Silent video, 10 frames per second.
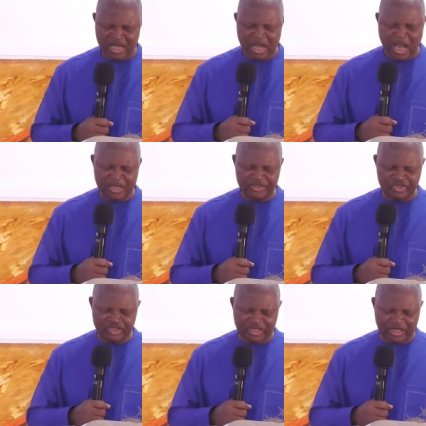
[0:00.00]
and
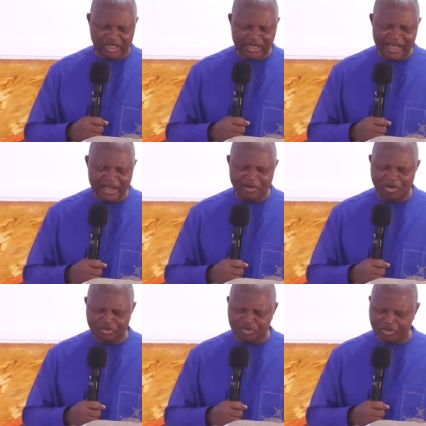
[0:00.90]
declare
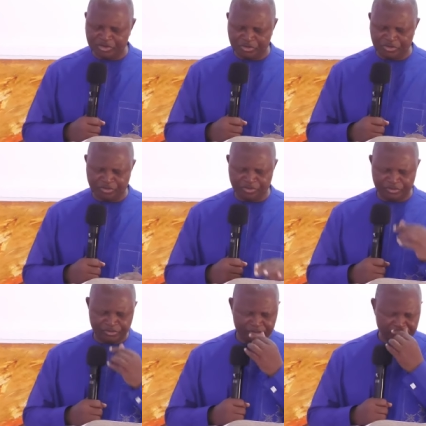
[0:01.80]
unto you
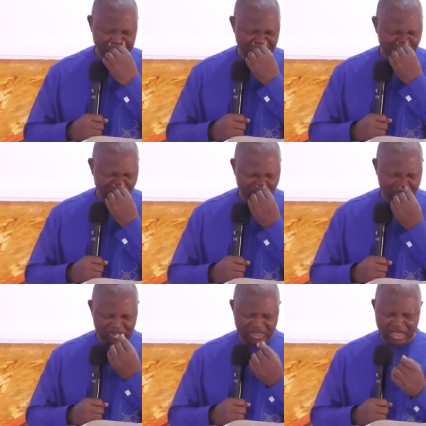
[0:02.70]

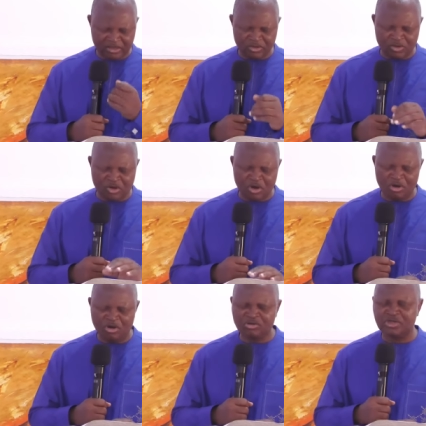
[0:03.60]
that
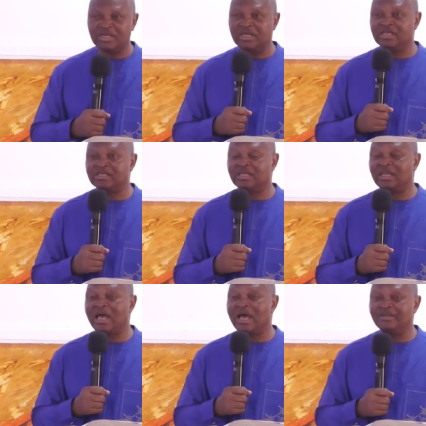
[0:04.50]
God is
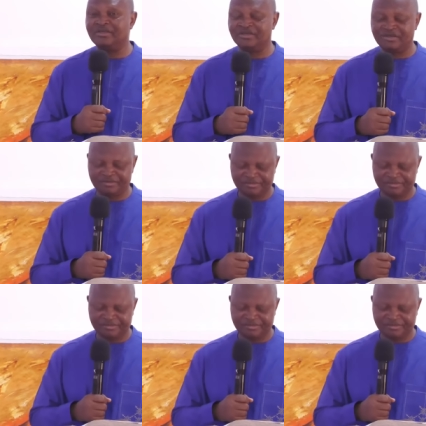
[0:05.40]
light